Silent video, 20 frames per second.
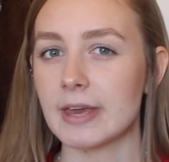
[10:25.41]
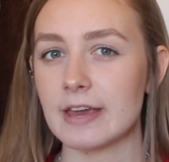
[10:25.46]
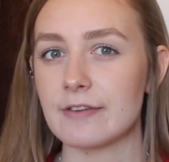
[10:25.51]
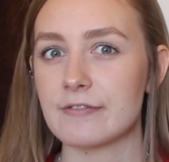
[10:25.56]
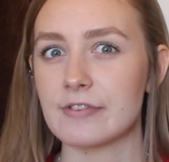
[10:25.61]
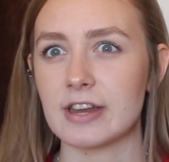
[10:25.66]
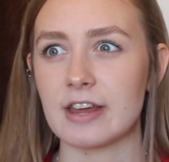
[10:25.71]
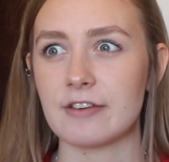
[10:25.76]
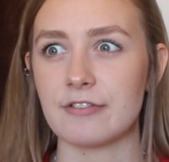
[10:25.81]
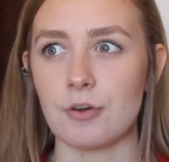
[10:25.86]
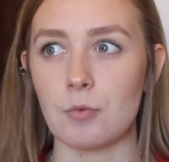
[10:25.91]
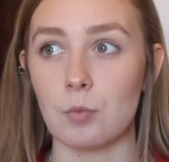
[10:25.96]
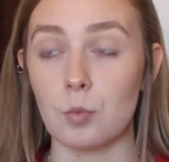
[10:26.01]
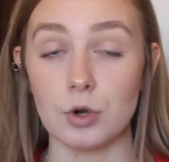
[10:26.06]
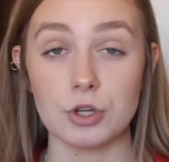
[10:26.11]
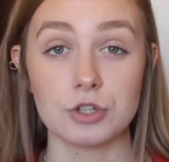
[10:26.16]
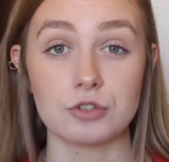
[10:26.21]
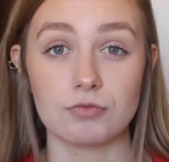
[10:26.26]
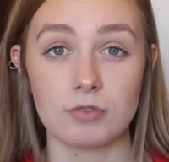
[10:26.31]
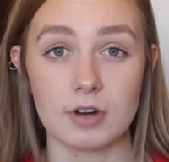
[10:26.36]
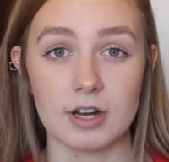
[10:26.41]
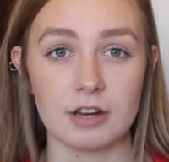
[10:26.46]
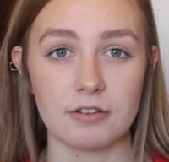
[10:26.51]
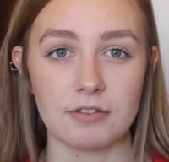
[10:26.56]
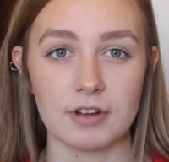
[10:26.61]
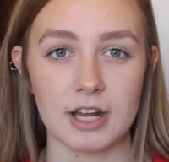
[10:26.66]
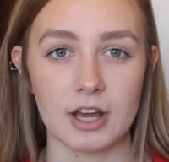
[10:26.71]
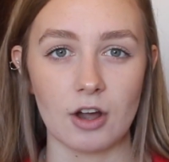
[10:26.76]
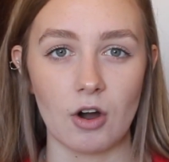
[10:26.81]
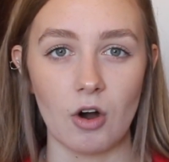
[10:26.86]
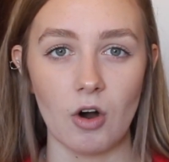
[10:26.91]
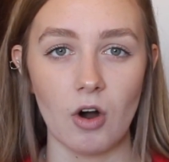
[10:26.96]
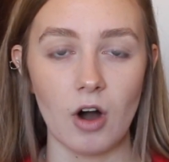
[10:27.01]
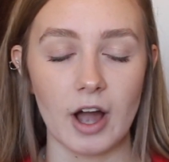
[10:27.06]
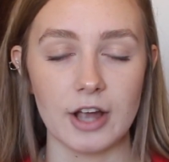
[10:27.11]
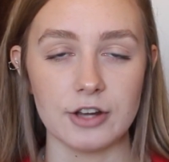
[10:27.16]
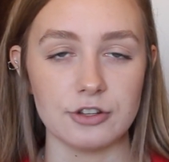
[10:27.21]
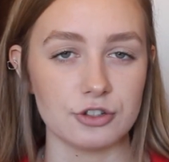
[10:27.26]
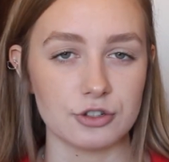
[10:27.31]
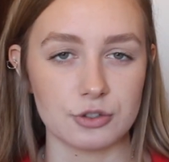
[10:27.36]
Even if it was really, really
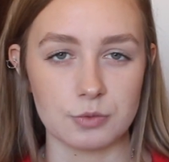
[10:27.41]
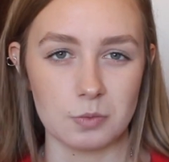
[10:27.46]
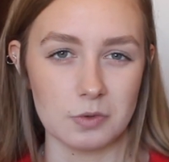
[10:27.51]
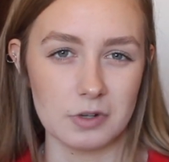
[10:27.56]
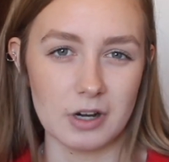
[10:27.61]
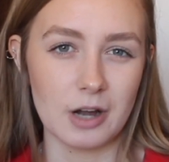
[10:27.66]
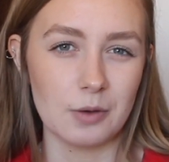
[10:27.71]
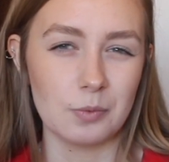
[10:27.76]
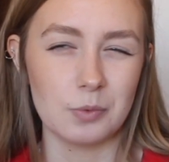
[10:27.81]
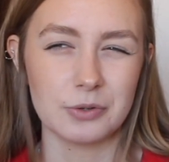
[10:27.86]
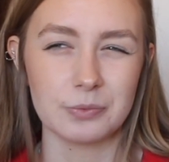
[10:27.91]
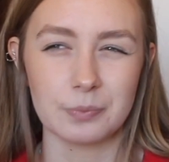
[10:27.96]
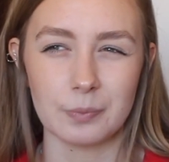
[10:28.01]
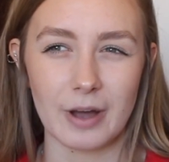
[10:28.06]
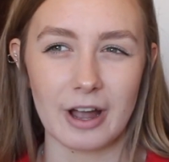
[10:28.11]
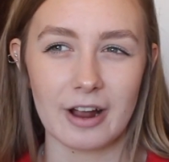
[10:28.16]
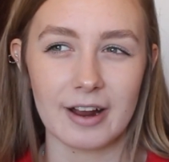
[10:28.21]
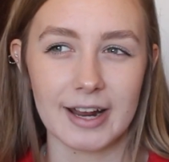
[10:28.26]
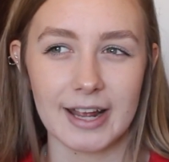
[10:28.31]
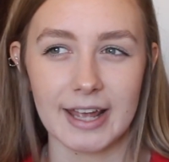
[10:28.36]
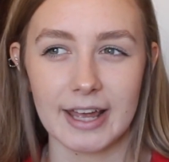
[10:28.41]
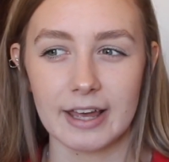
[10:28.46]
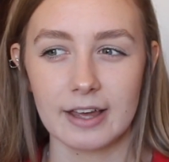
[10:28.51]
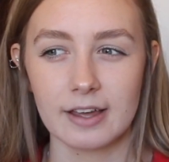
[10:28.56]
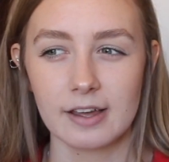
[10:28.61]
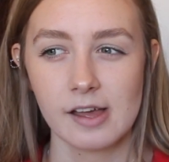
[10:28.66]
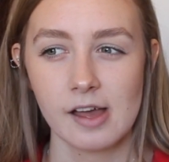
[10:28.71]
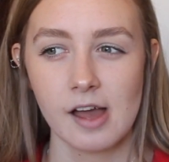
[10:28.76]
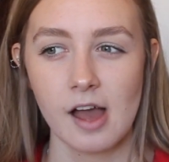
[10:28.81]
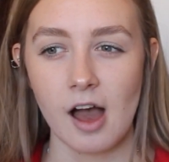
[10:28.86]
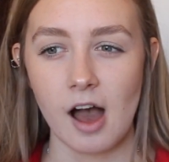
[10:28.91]
hot, I wouldn't wear it here.